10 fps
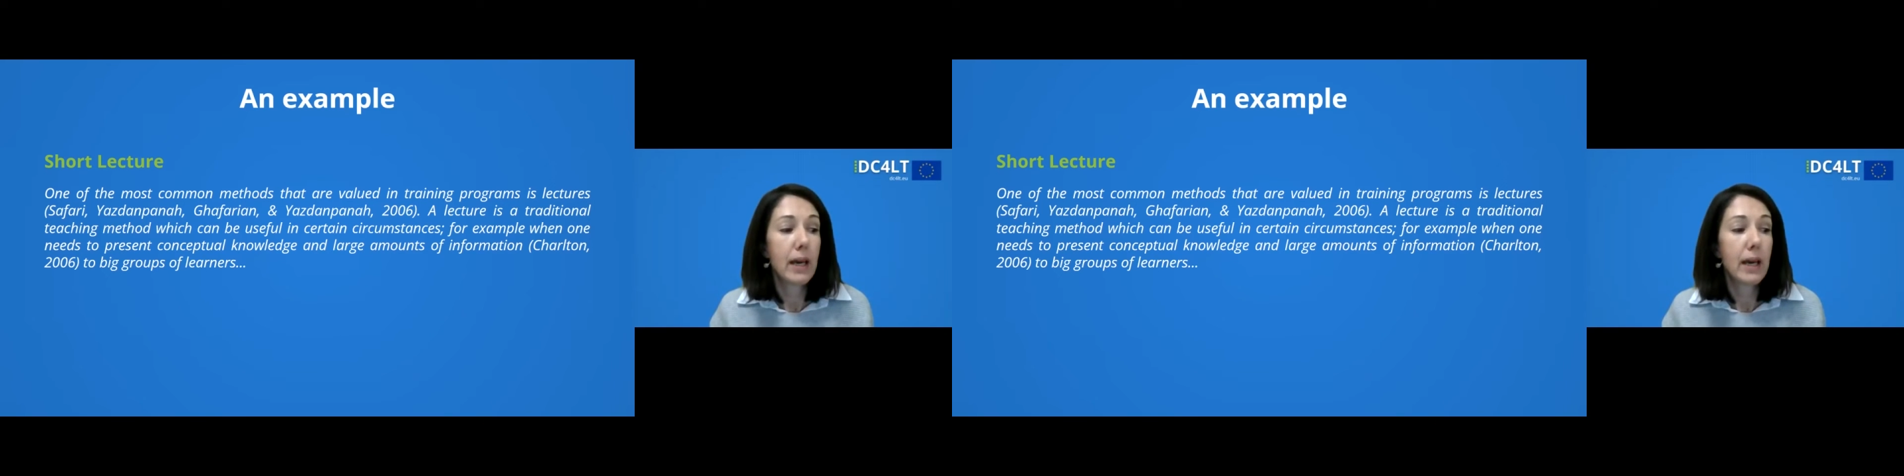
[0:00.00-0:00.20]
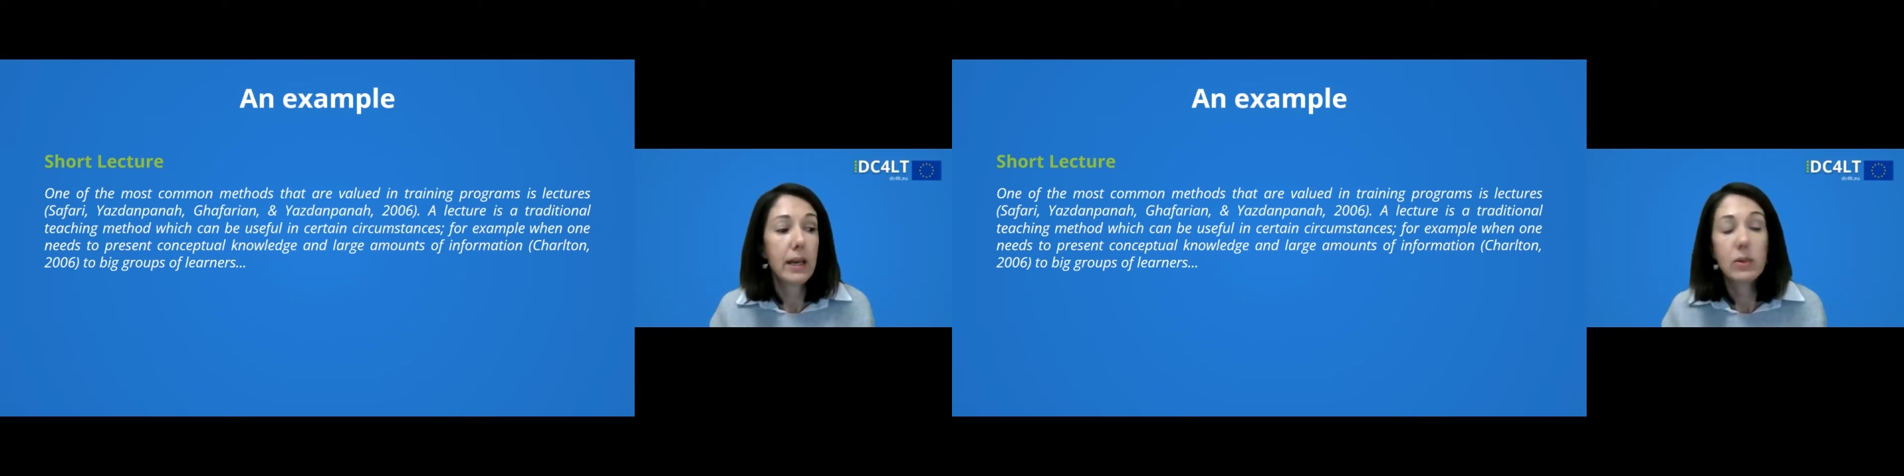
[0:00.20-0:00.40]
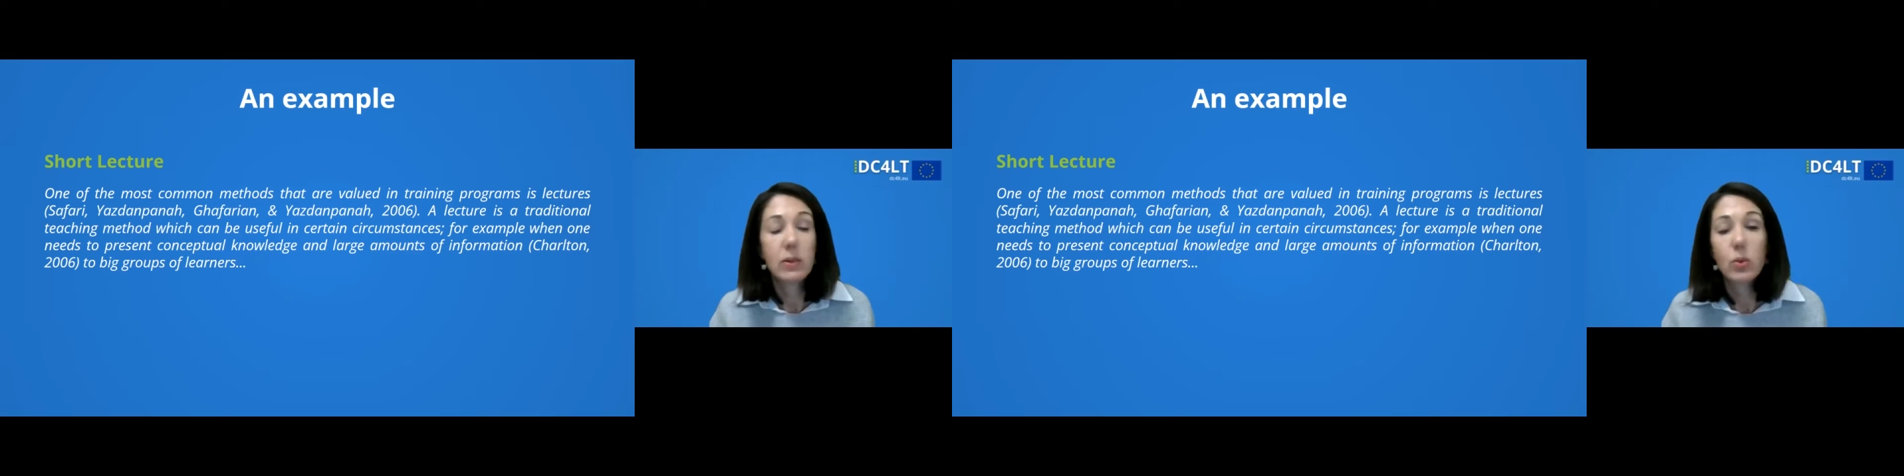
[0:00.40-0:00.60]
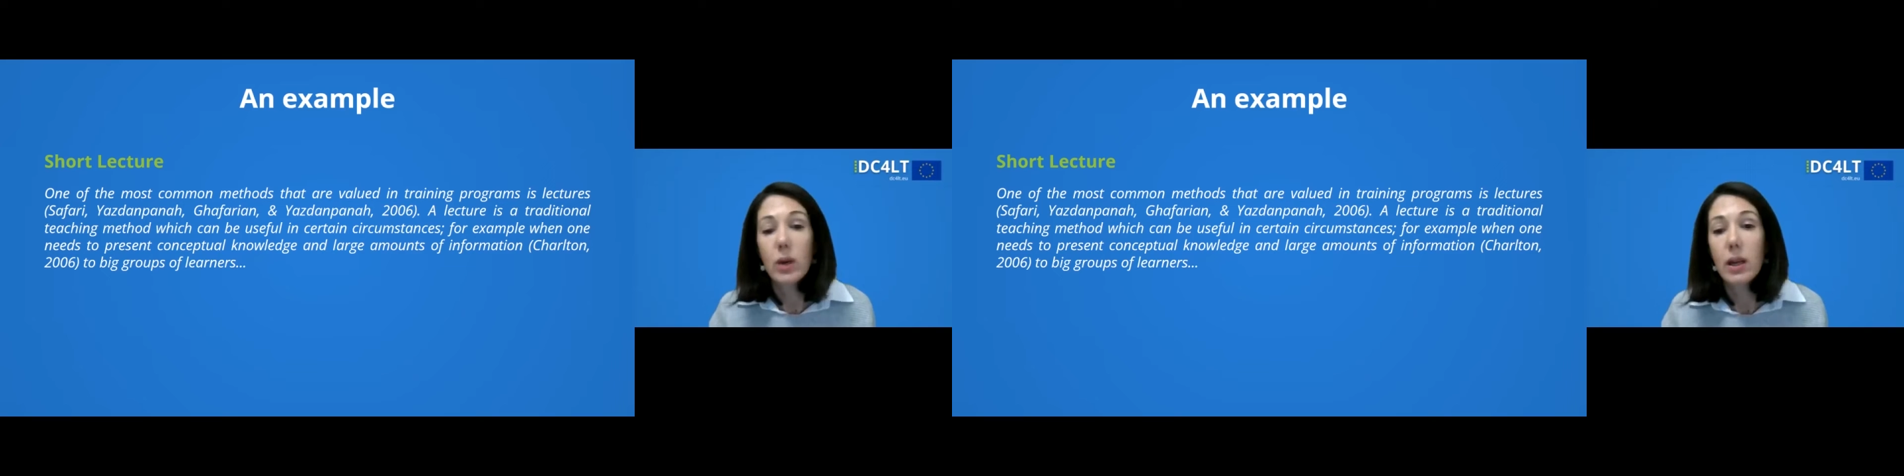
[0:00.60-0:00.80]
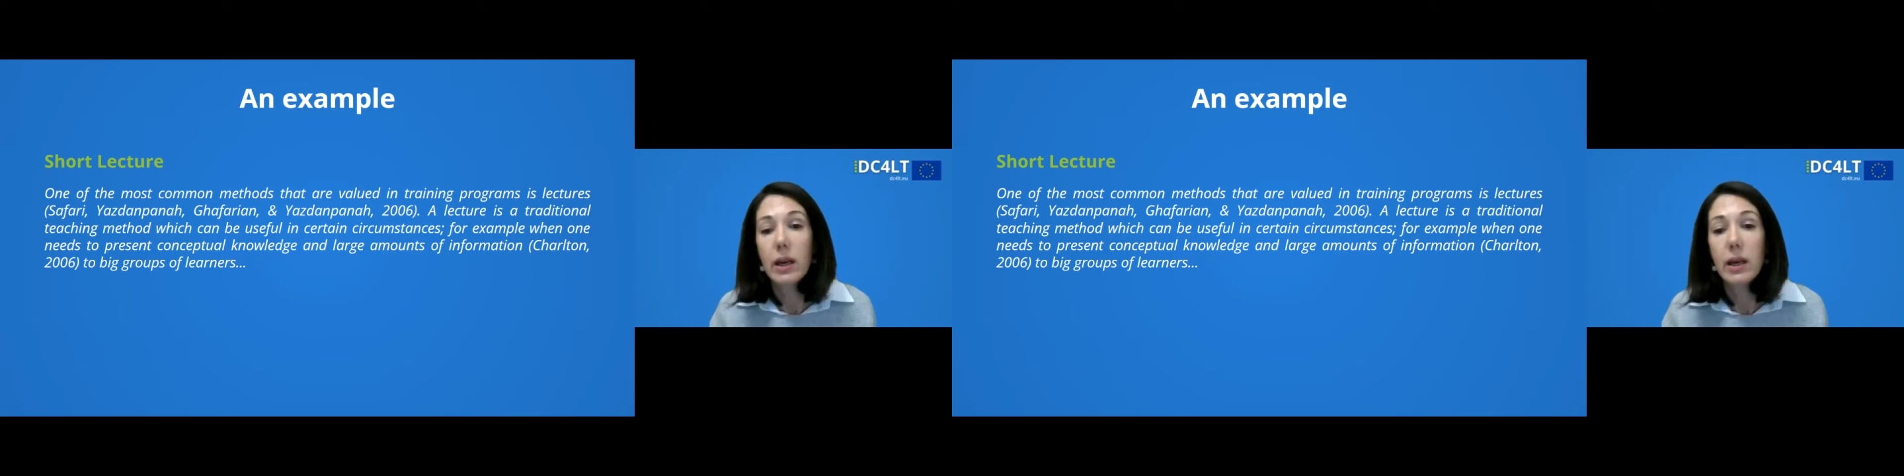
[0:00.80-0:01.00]
as
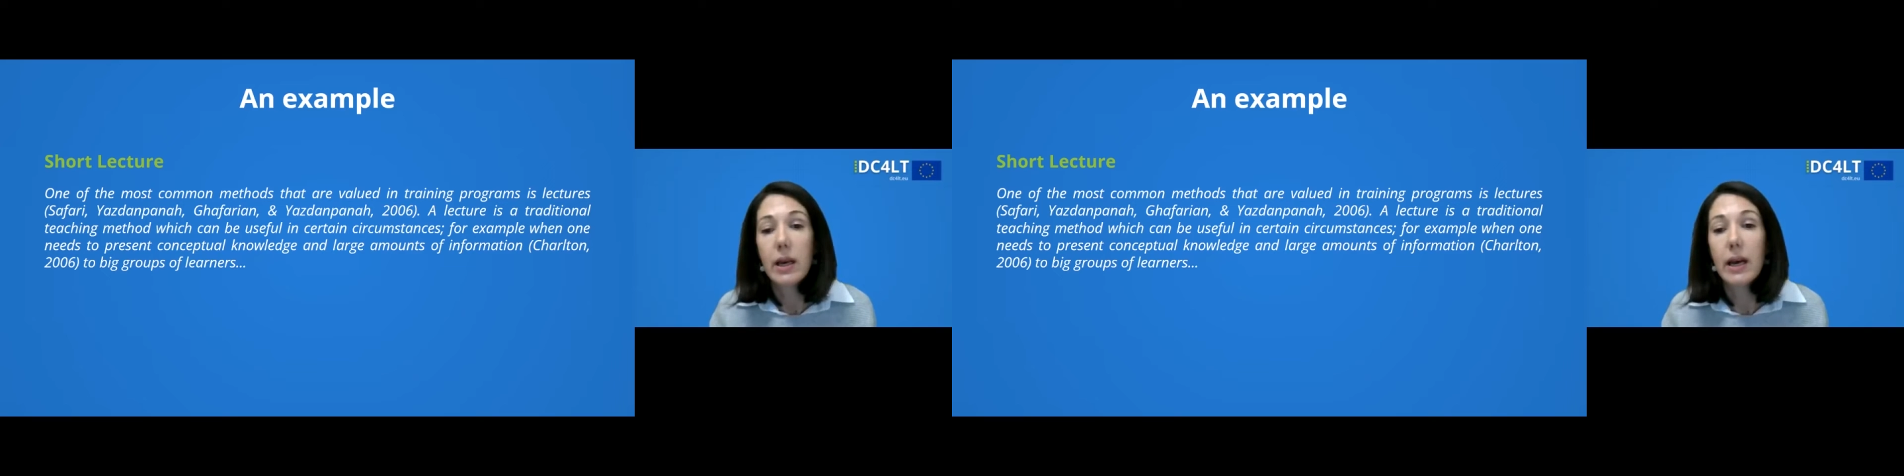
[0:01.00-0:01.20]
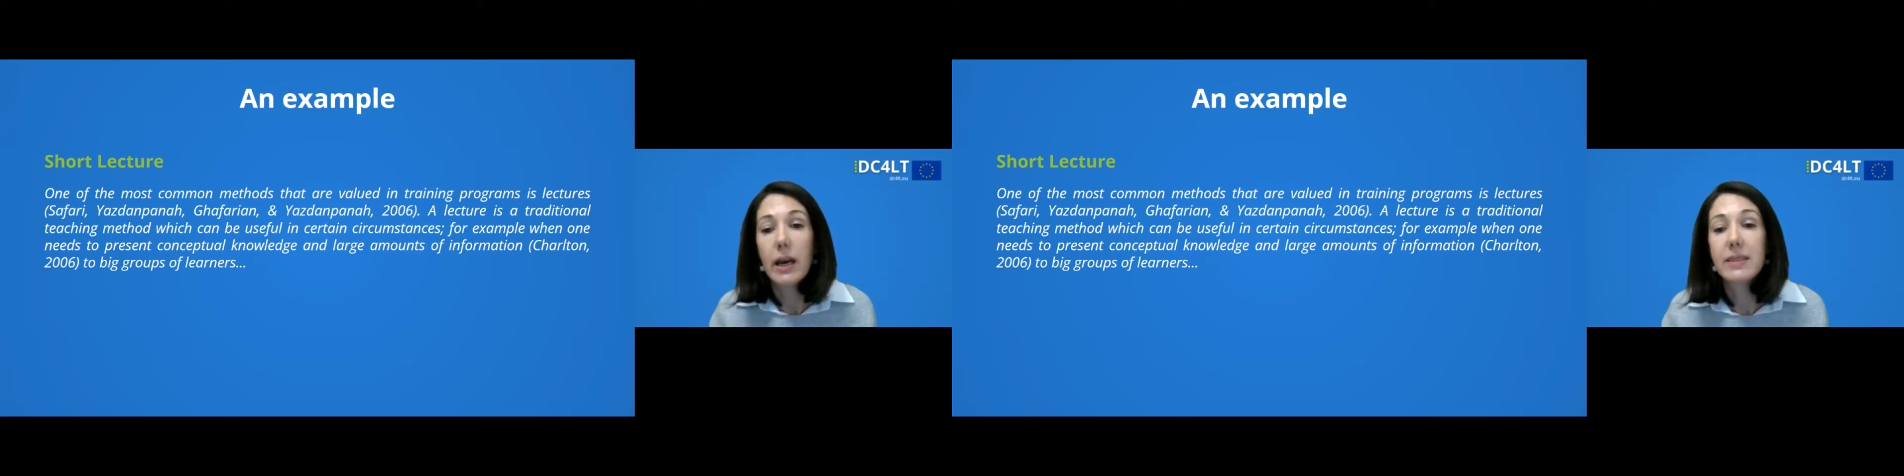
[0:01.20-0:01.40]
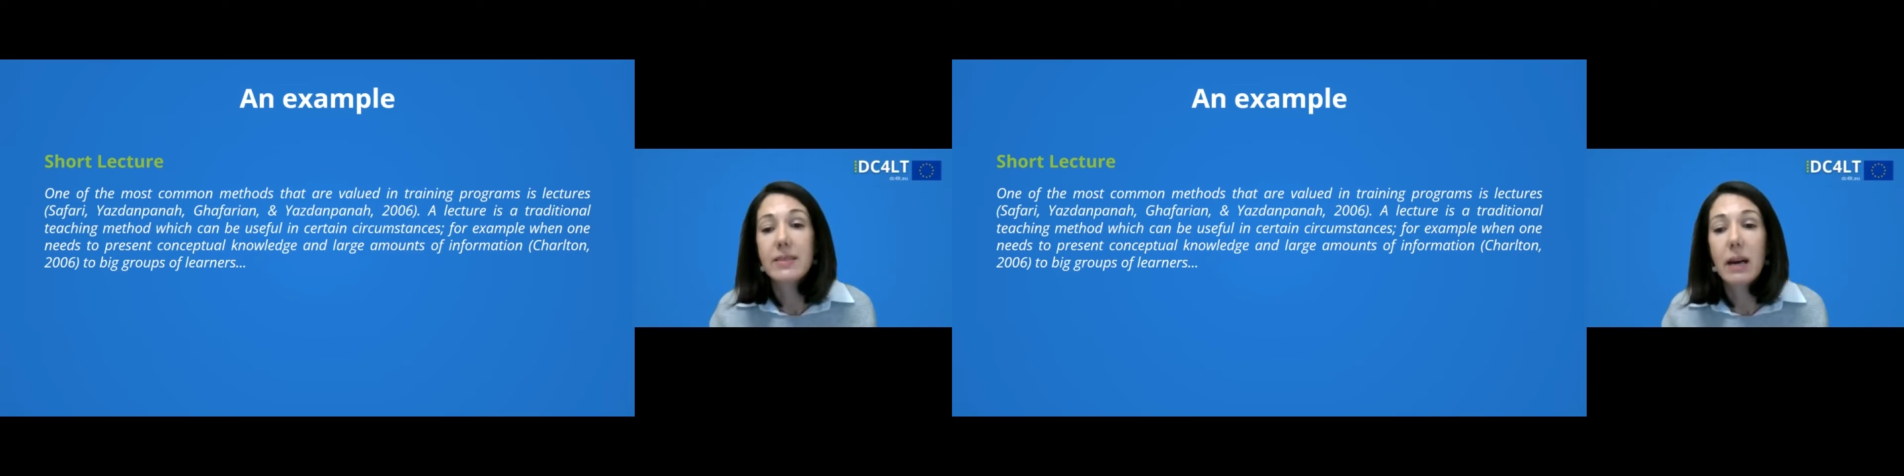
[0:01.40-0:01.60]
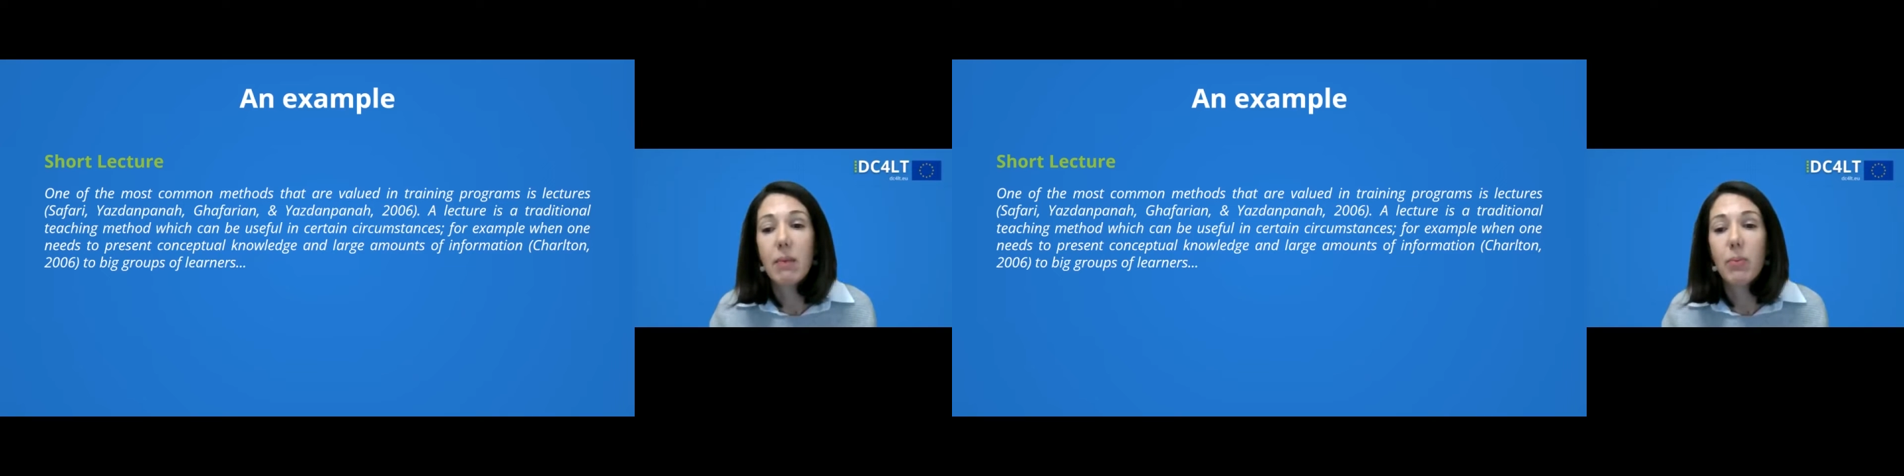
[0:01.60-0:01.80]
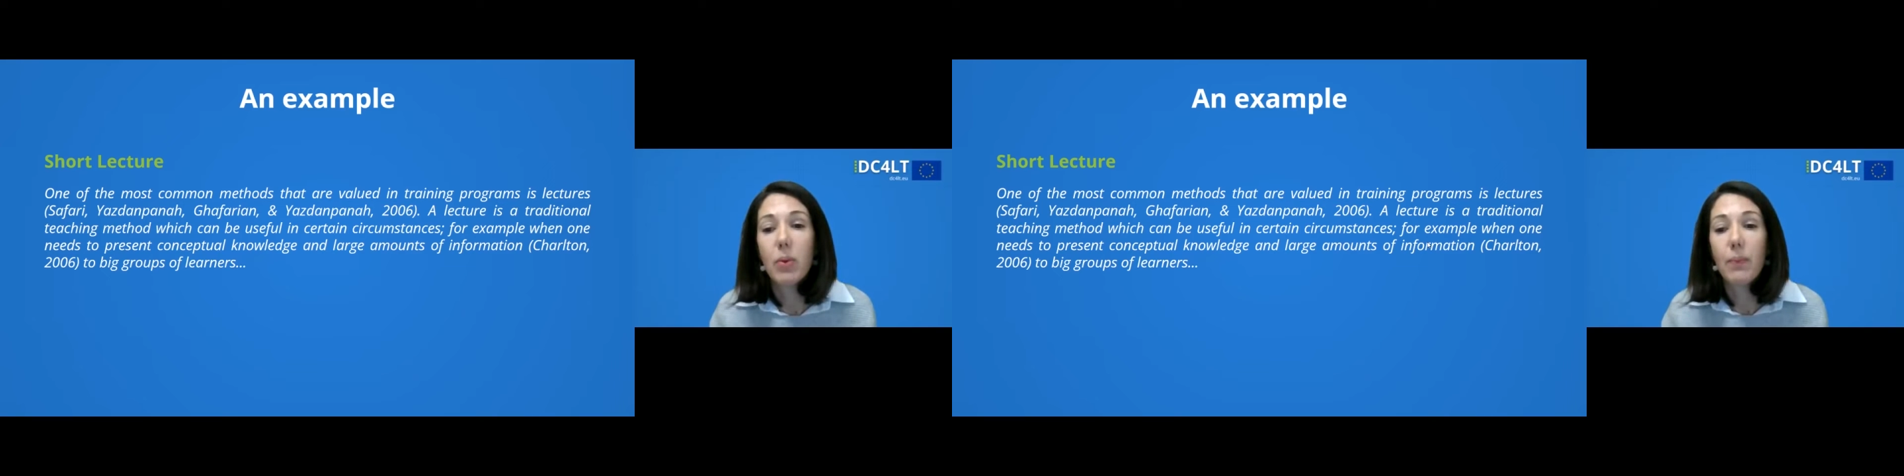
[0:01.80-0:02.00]
well an
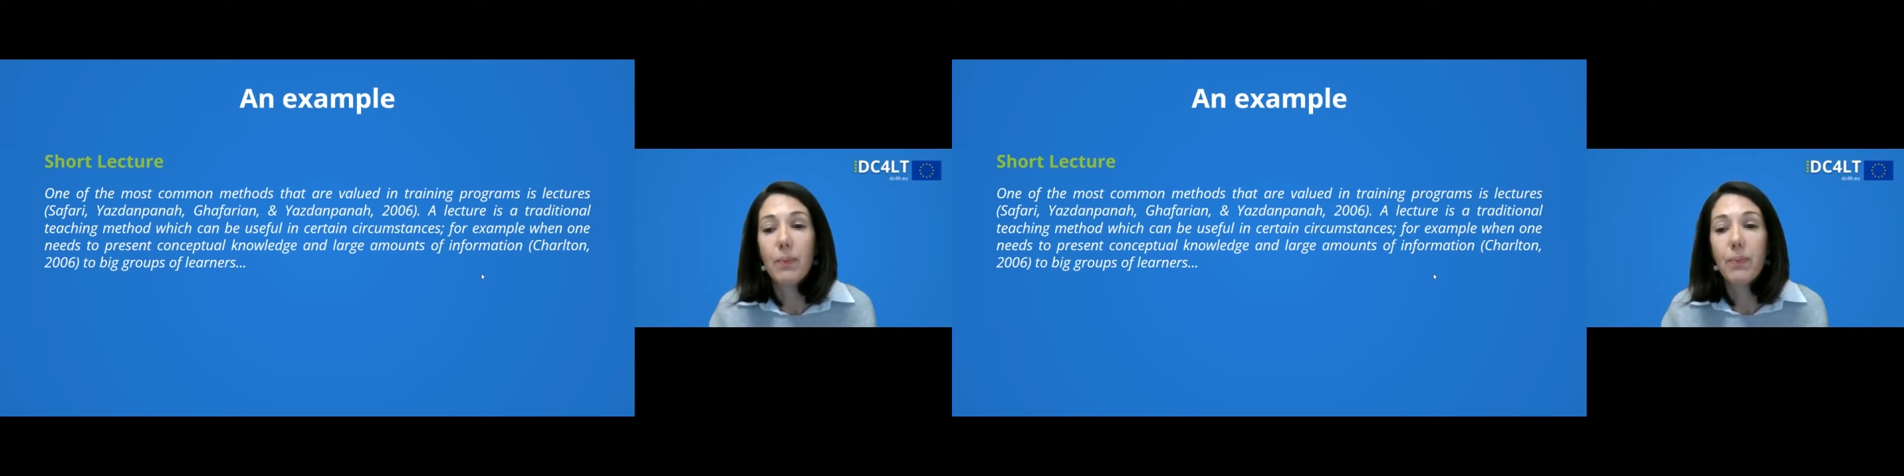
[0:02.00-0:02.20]
example